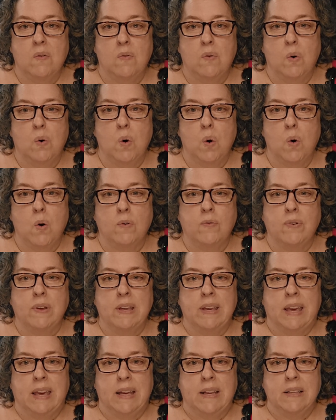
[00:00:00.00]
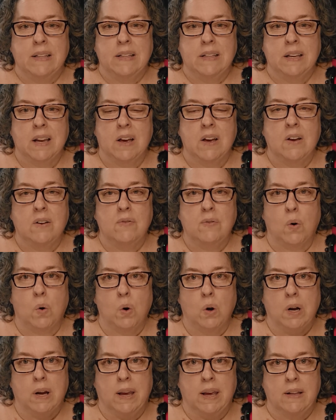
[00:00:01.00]
for Orphan Kitten of
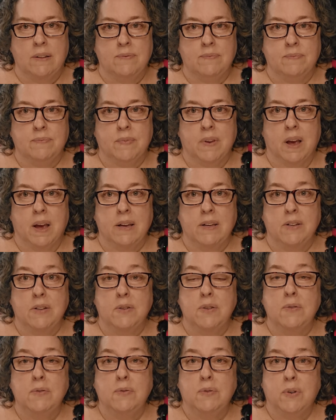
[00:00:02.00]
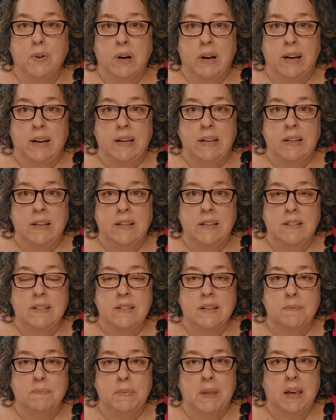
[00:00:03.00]
Oregon. I do it free.
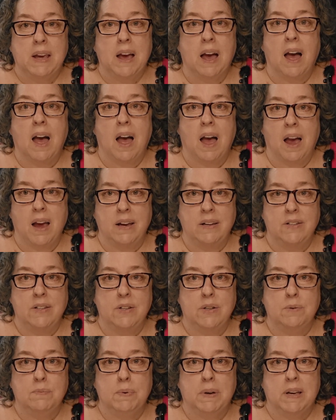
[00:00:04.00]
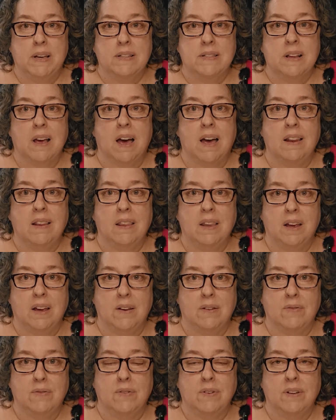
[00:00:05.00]
It's something I do because I
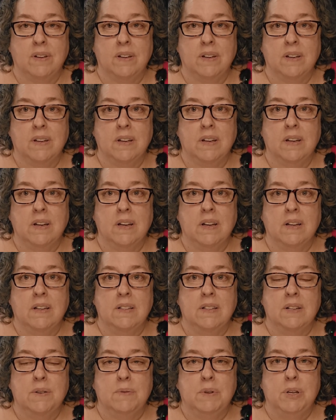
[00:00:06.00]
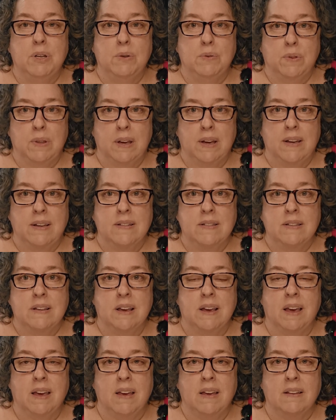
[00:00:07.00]
love to do things
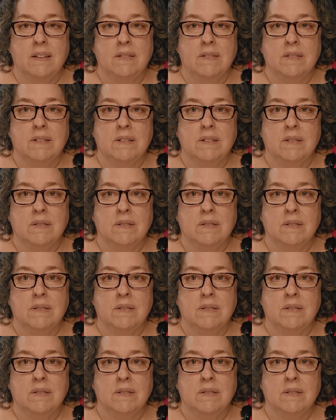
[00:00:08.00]
and